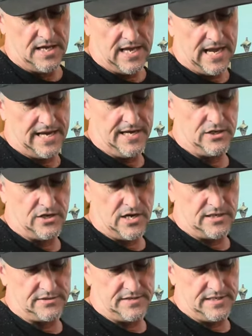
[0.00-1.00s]
And he
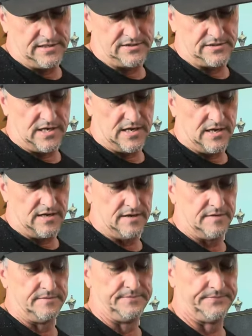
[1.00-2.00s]
does this something